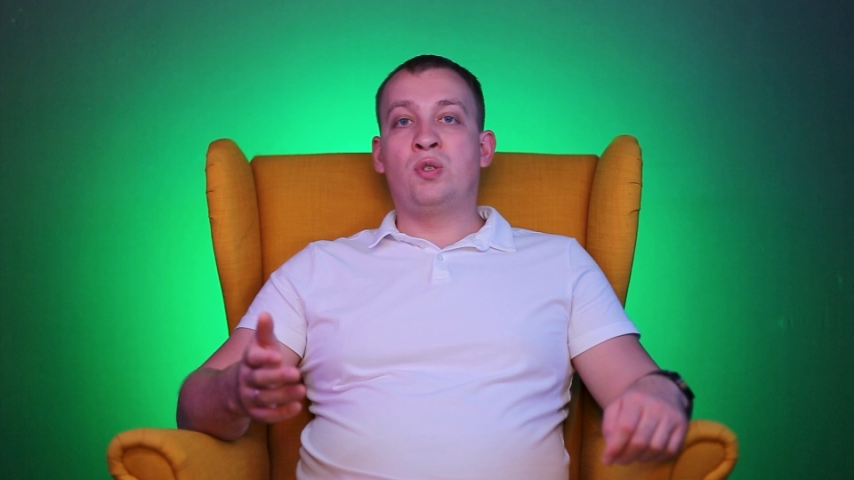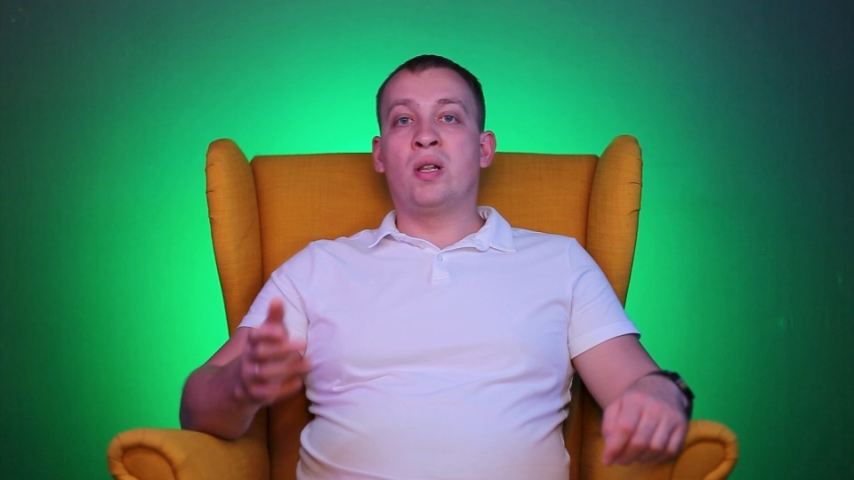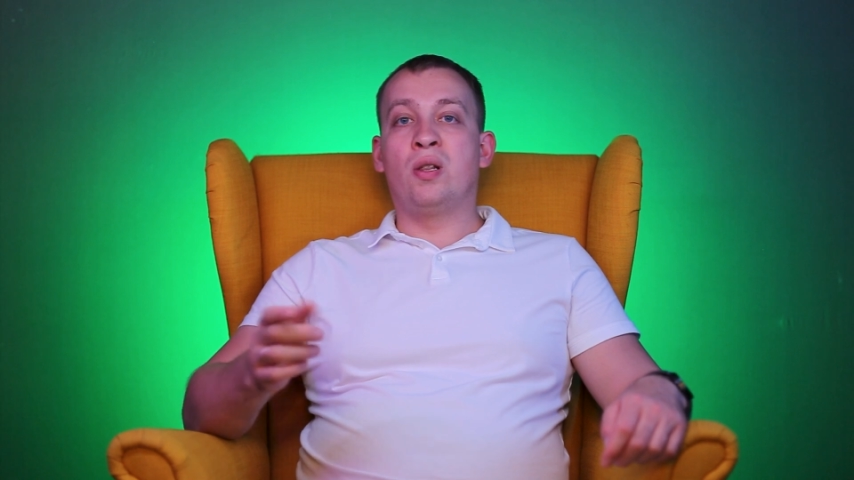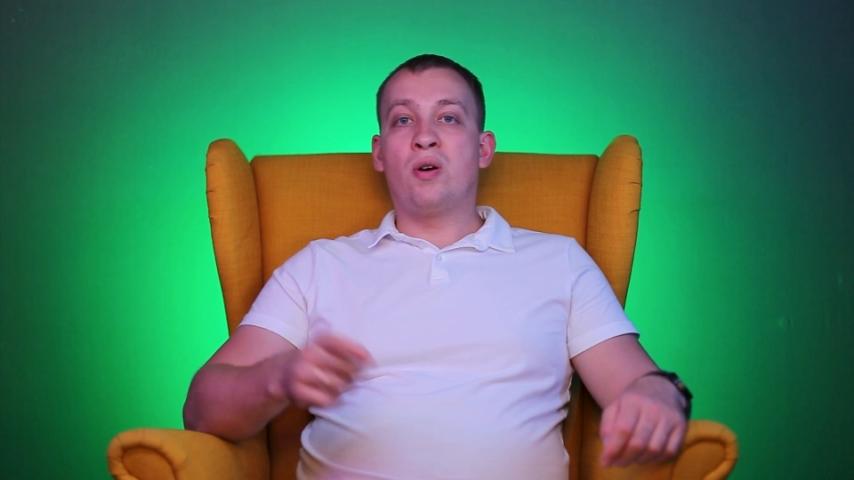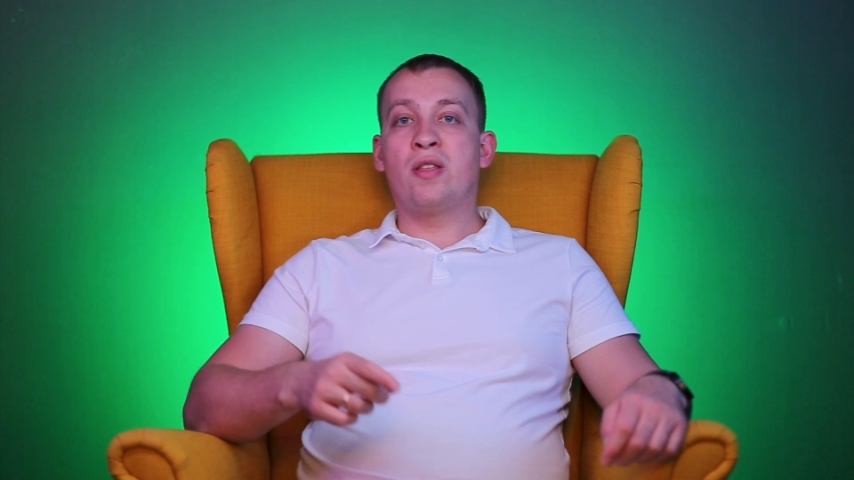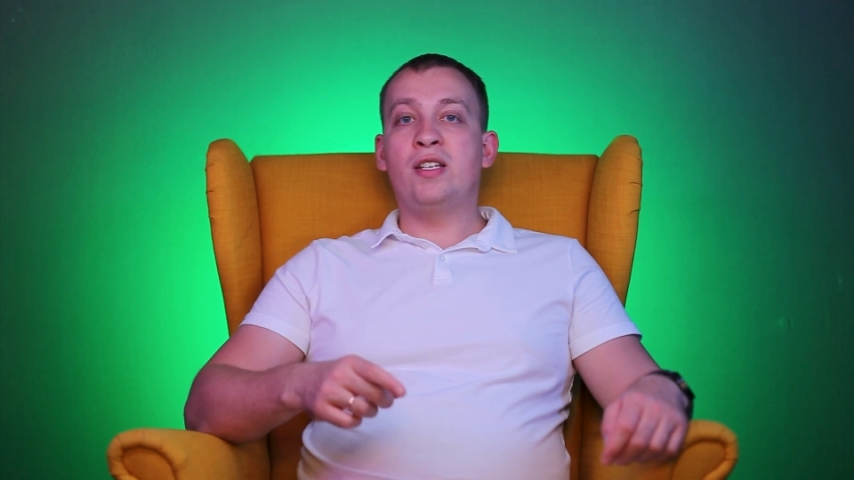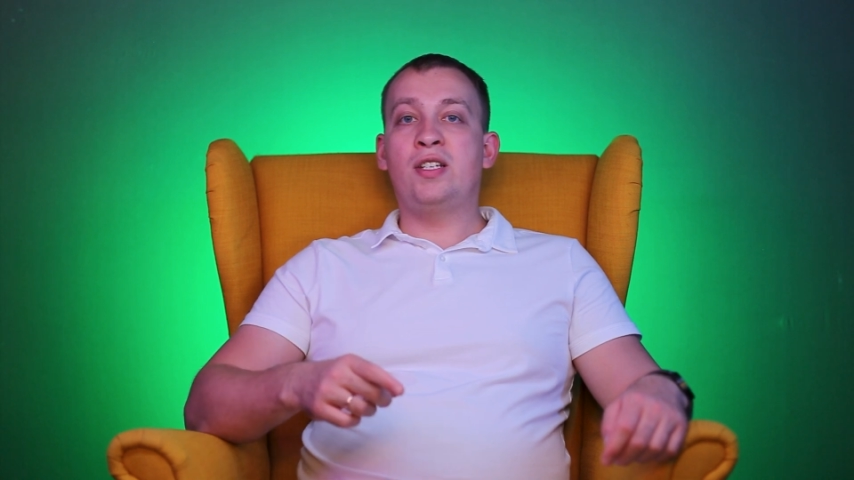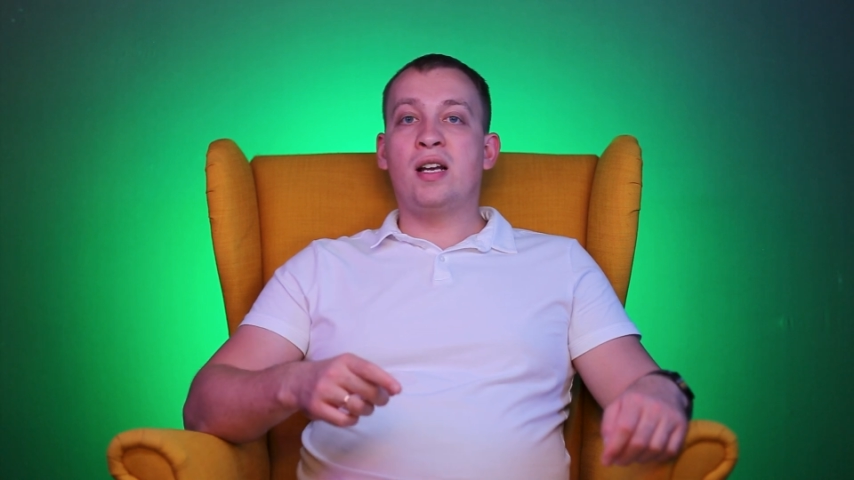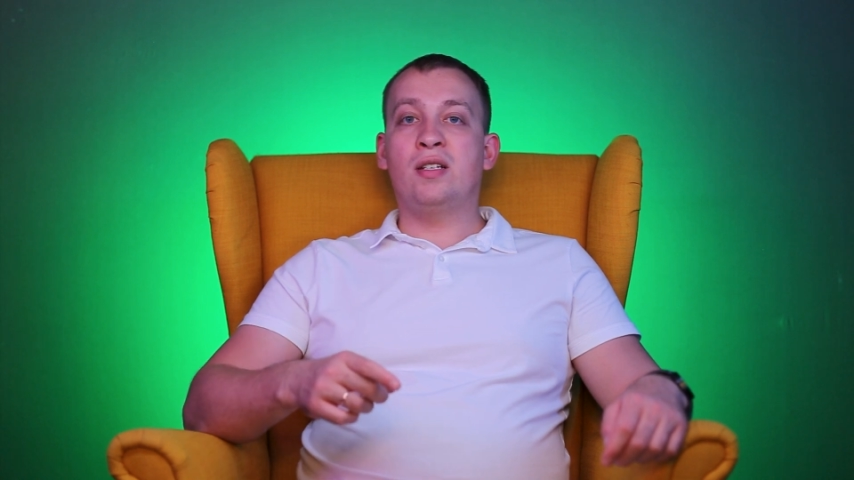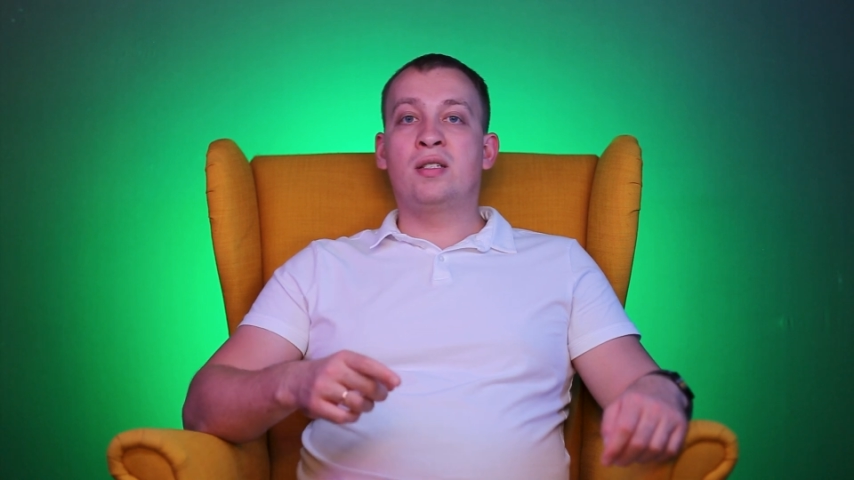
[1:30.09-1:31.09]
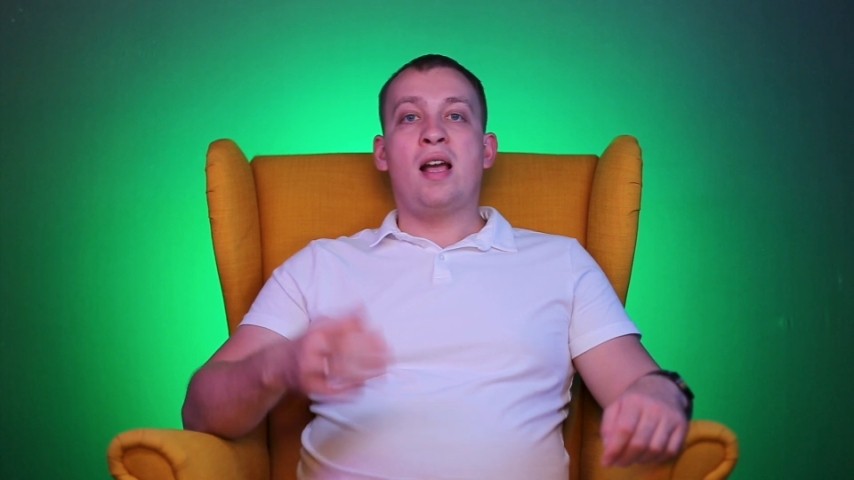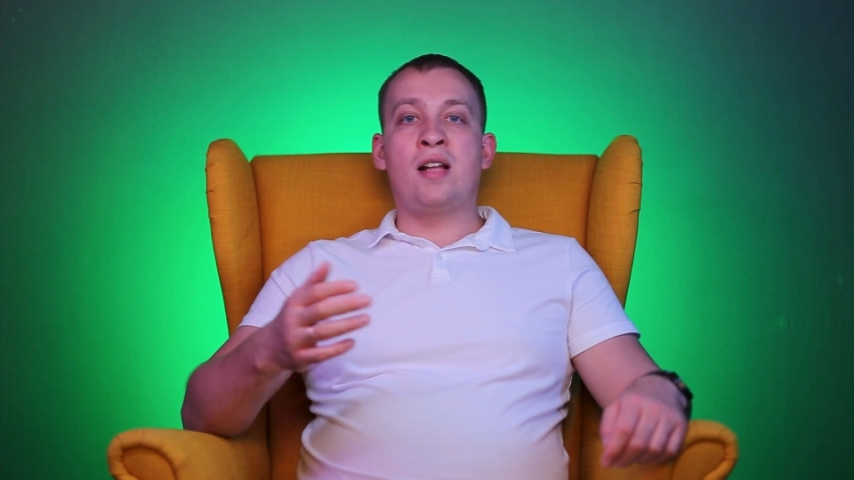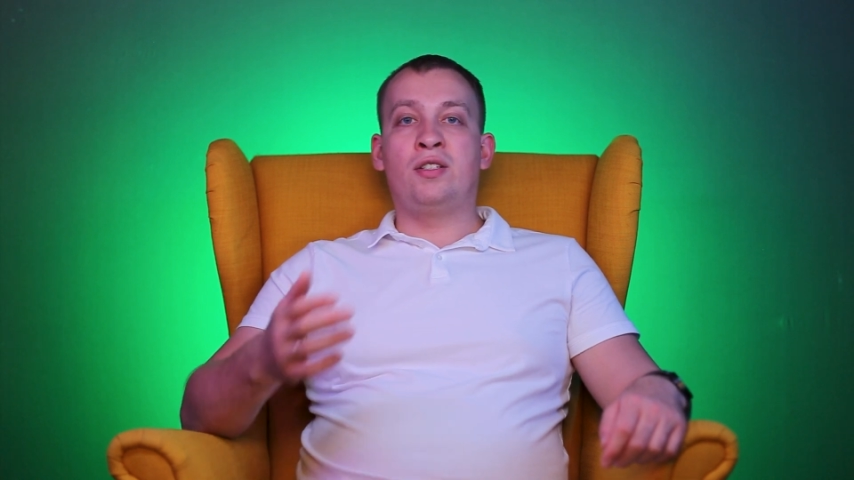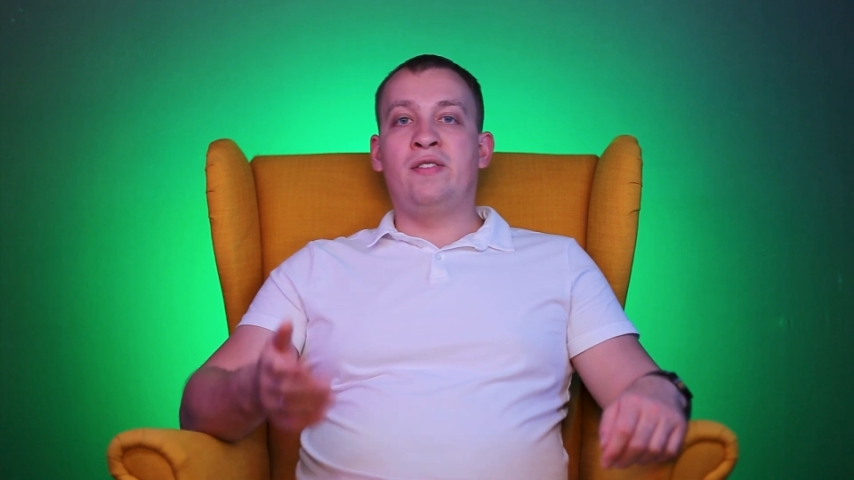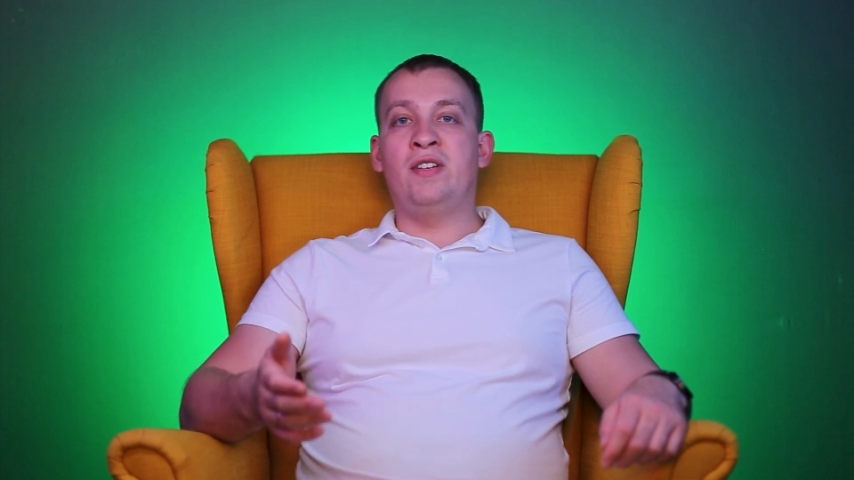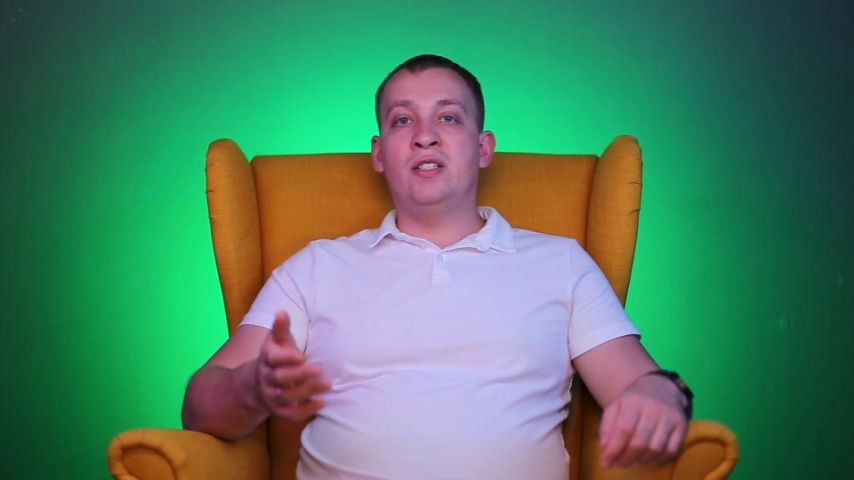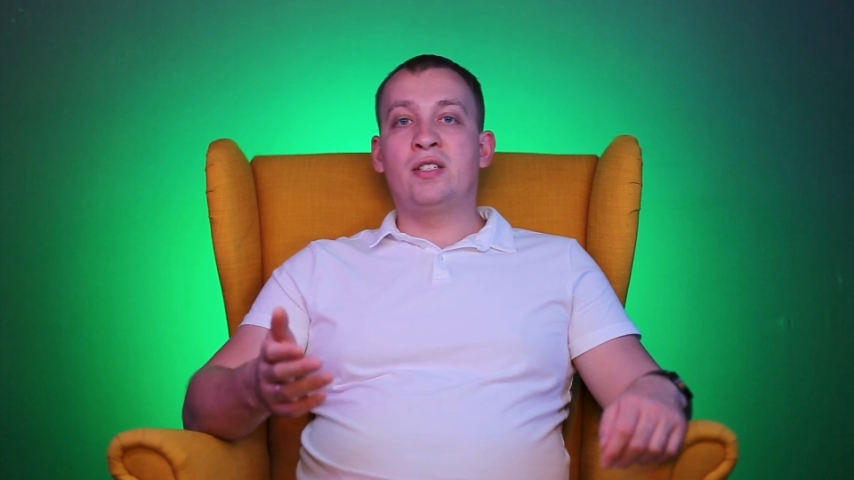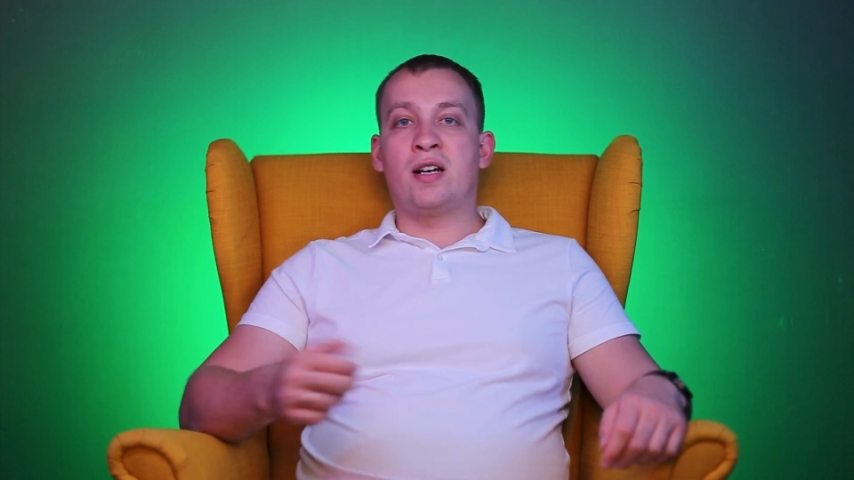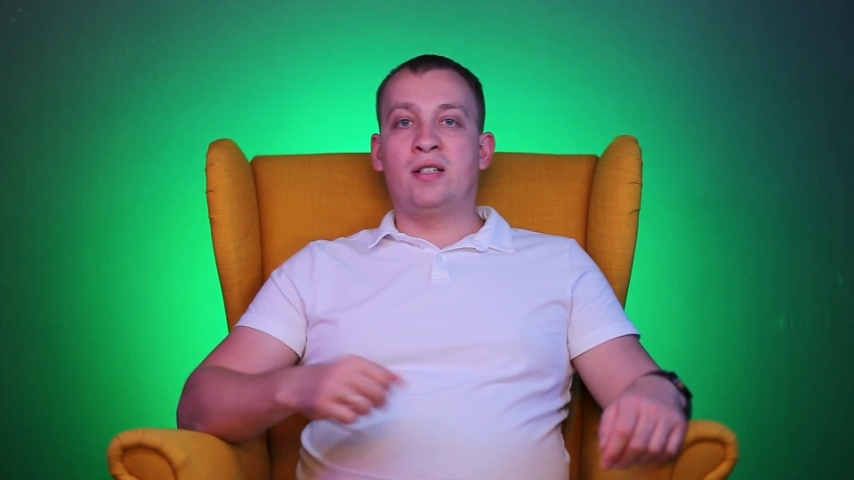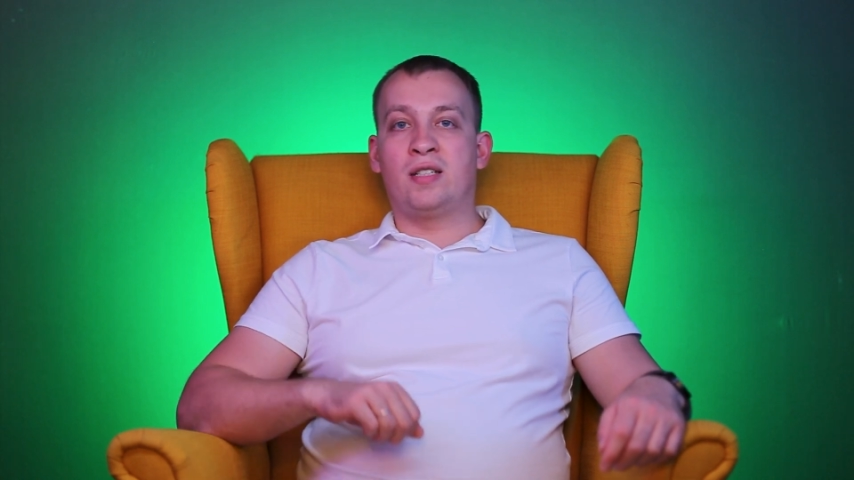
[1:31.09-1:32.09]
to unlock the chest and reveal its
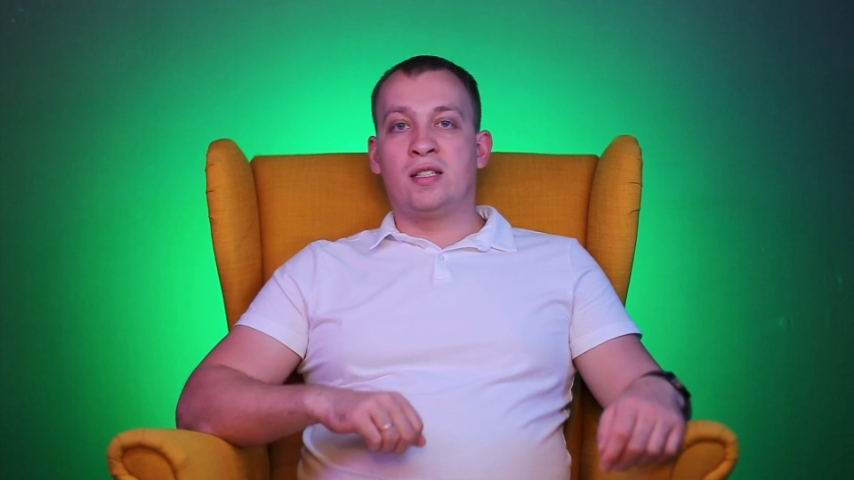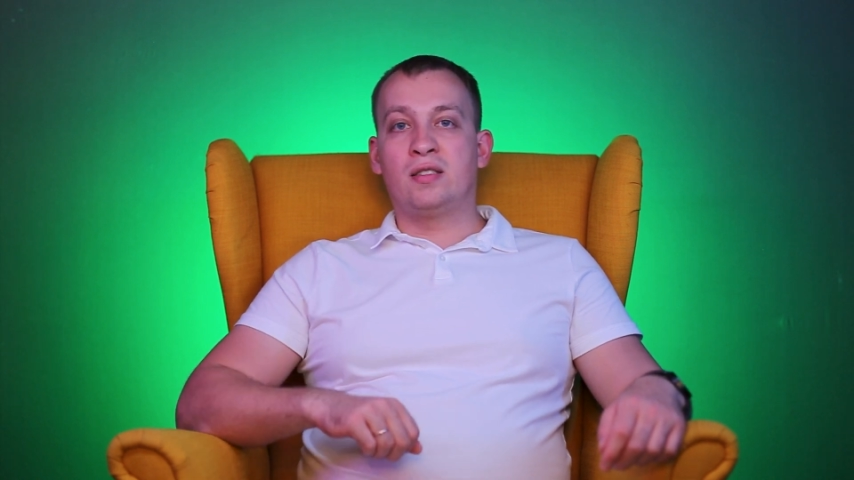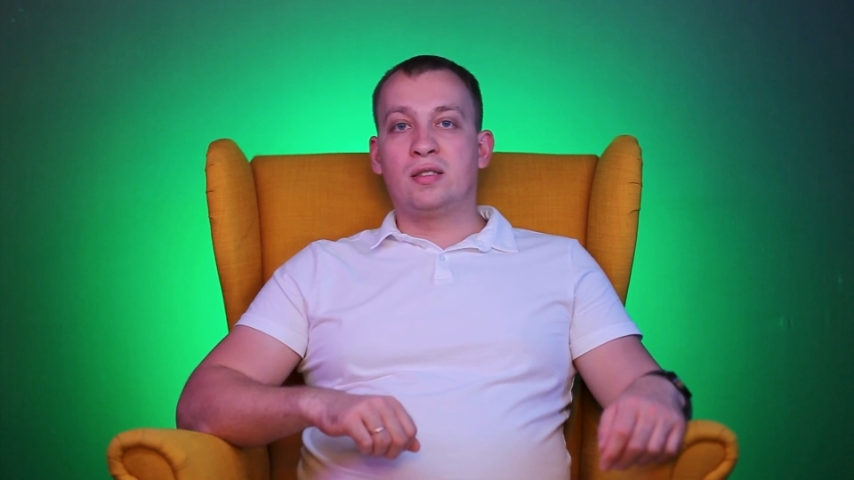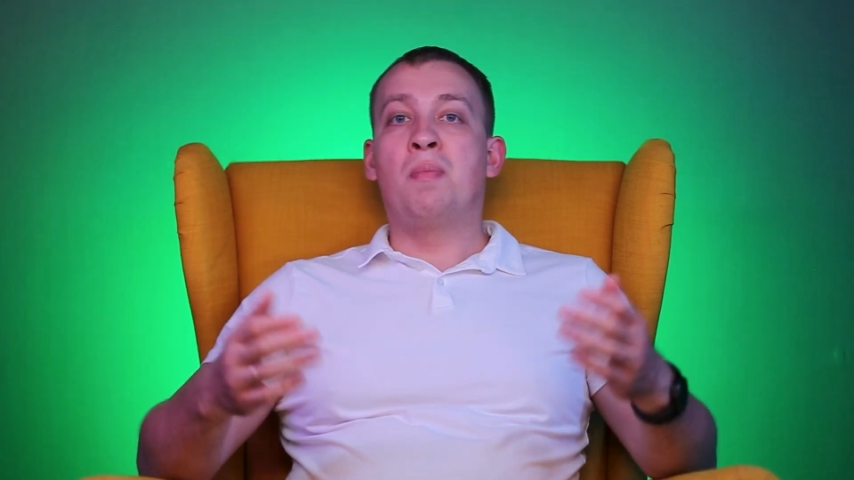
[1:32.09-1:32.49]
contents.